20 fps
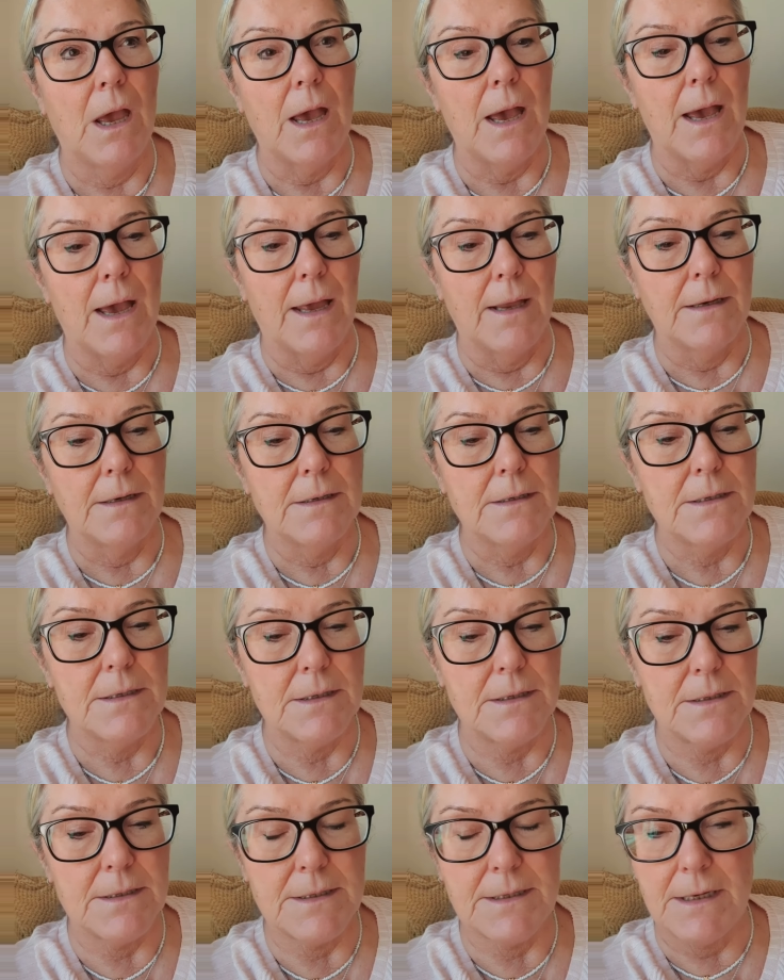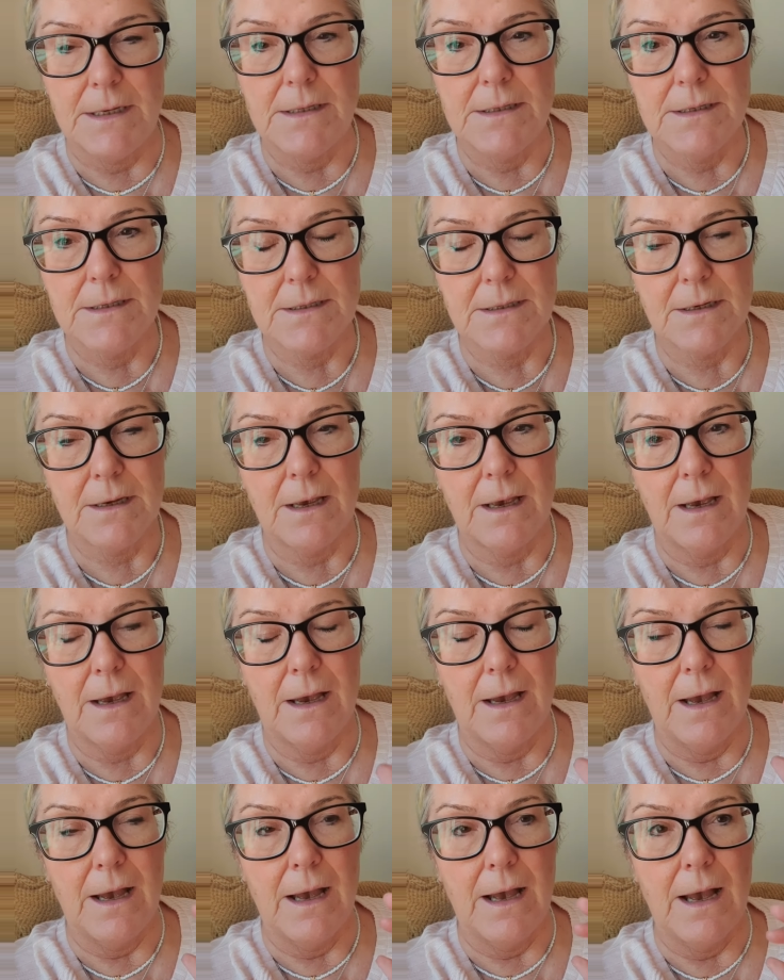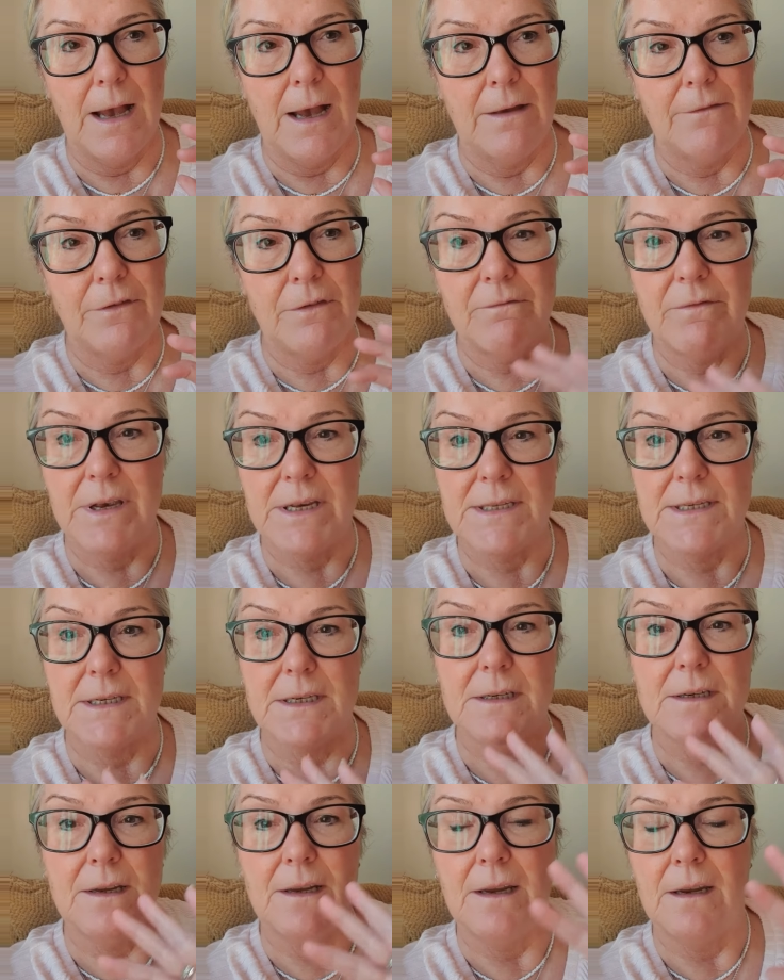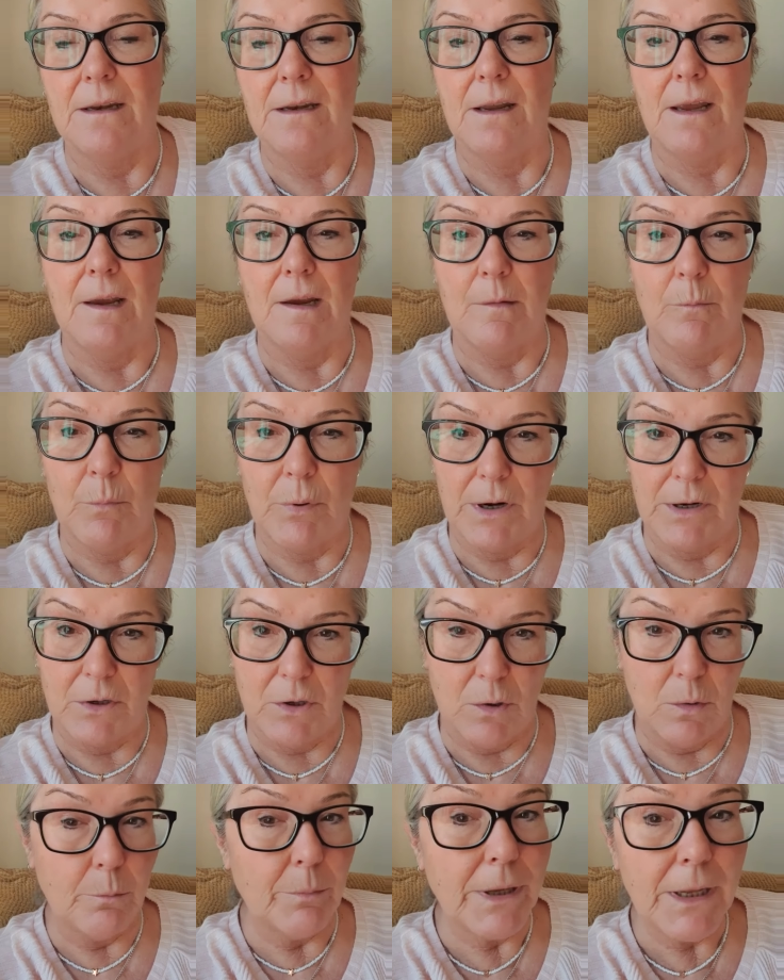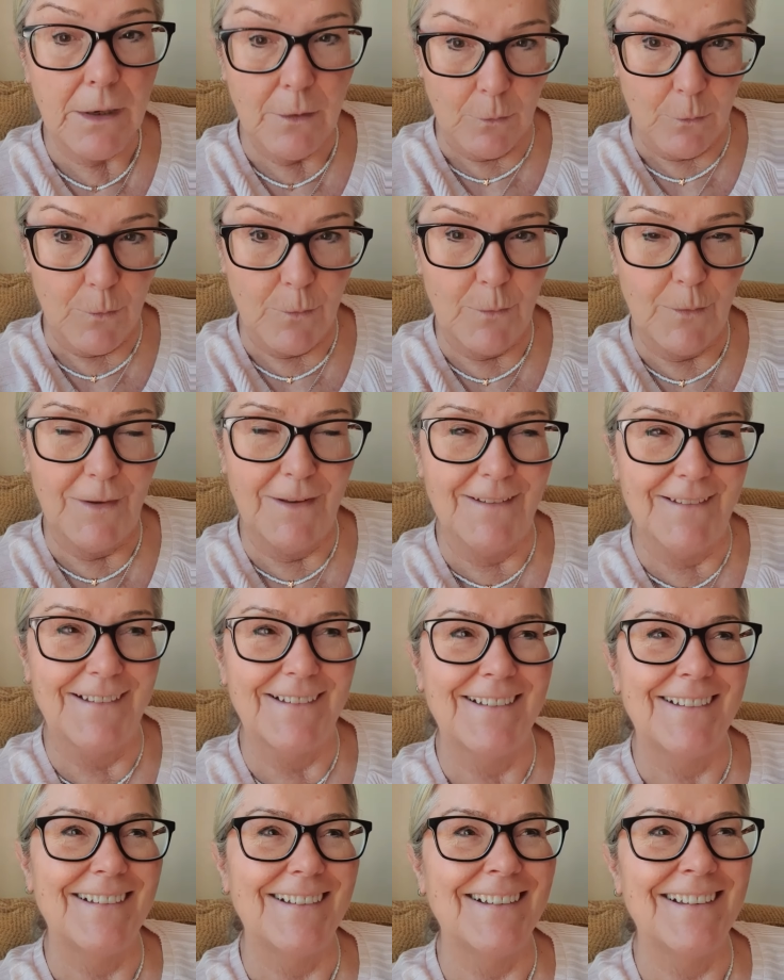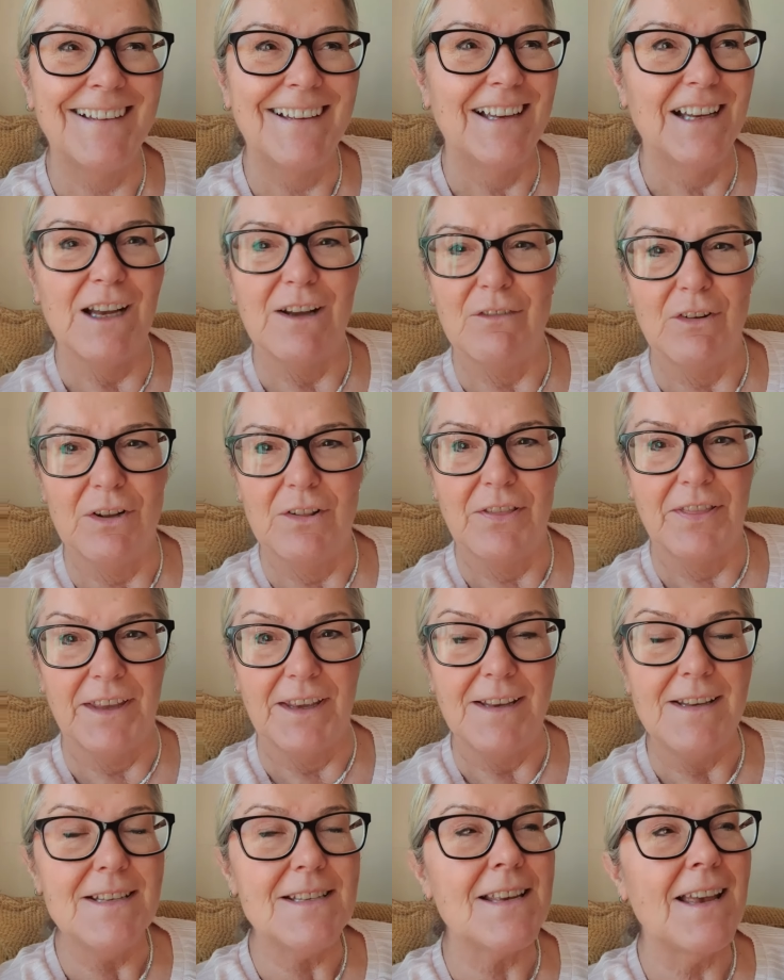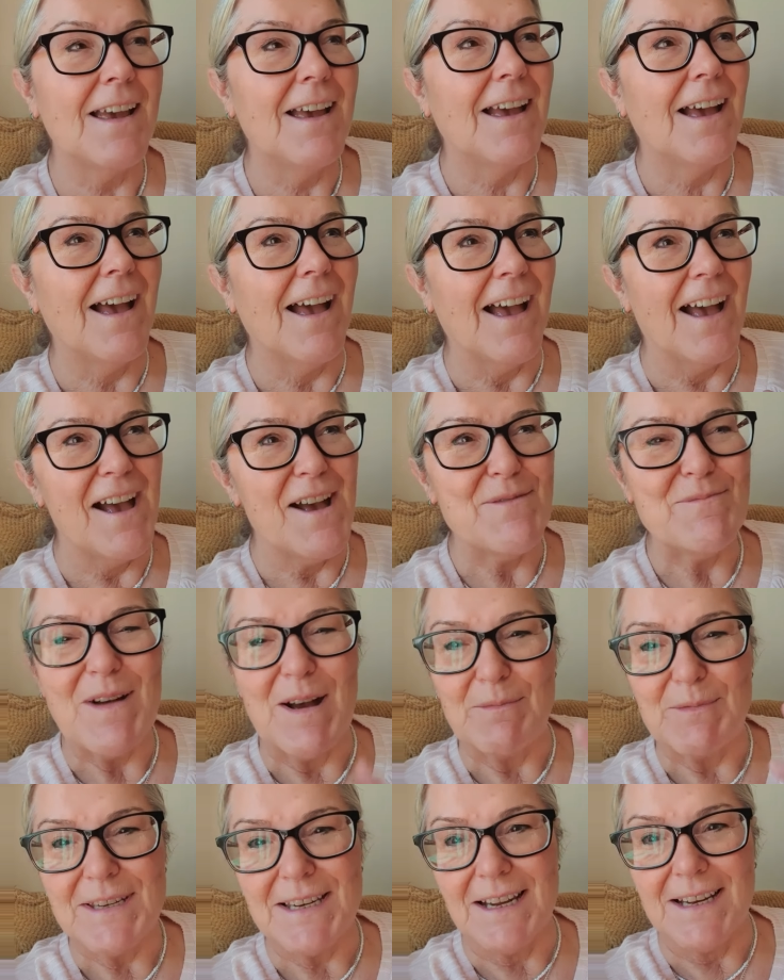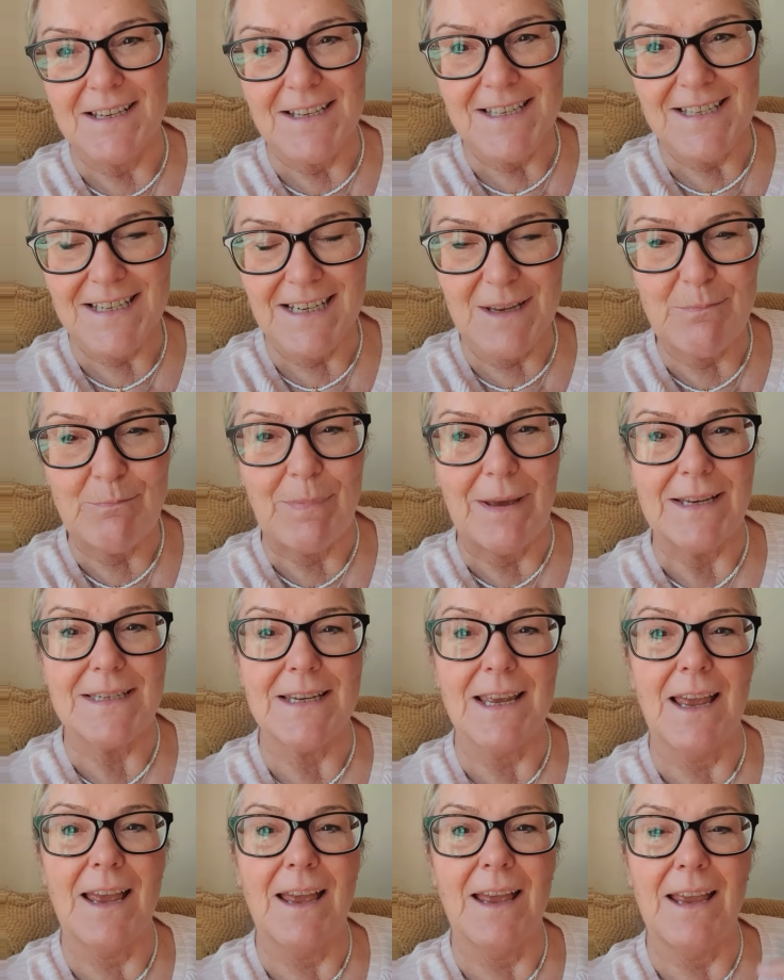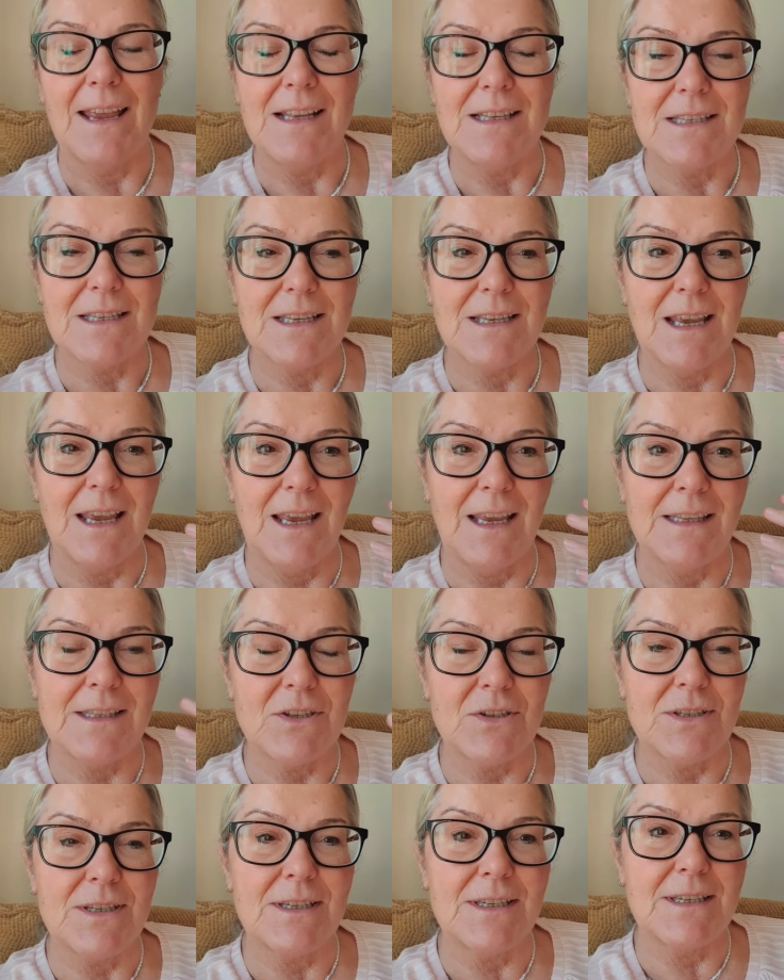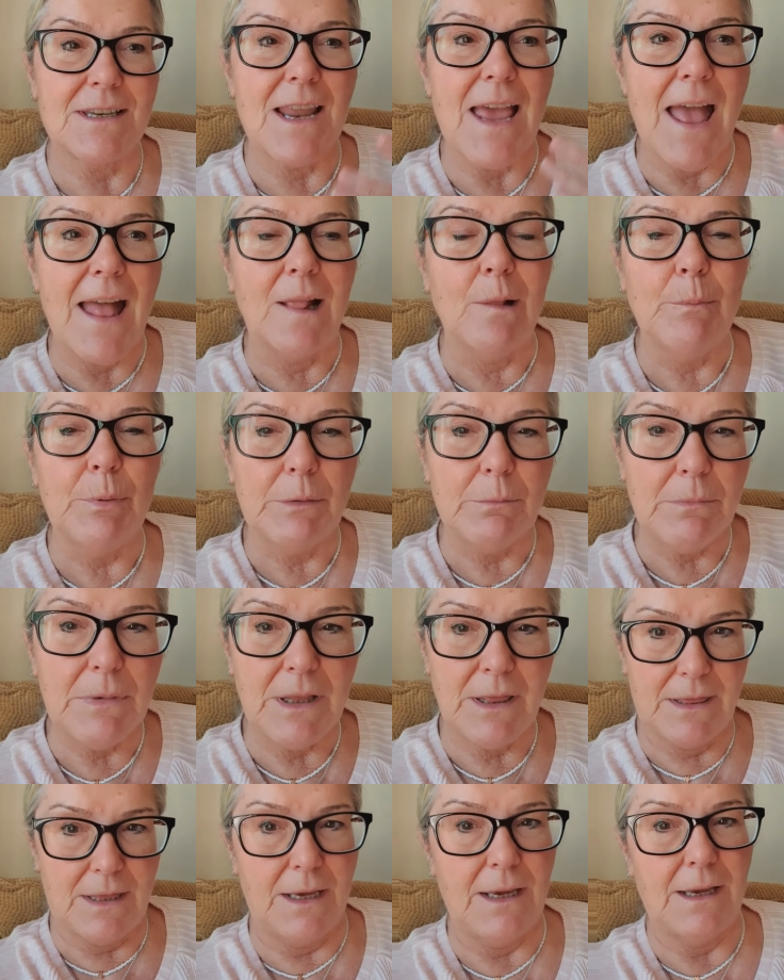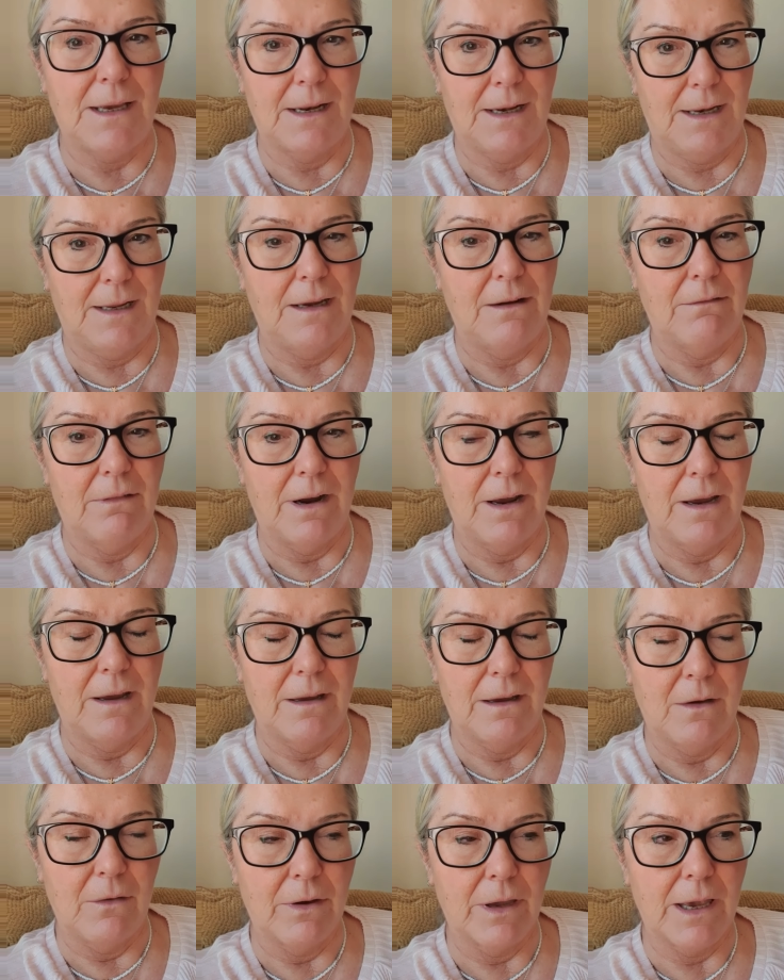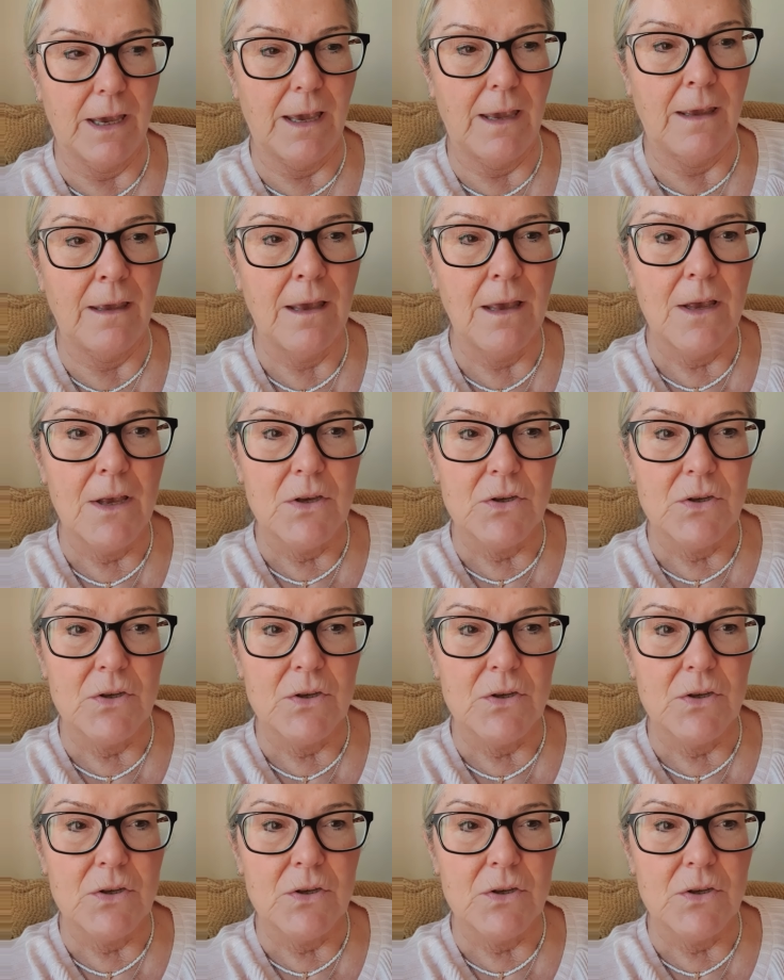And since I've invested in a brand new pillow, of all things, I'm starting to sleep better. It's helping me think clearer. Okay.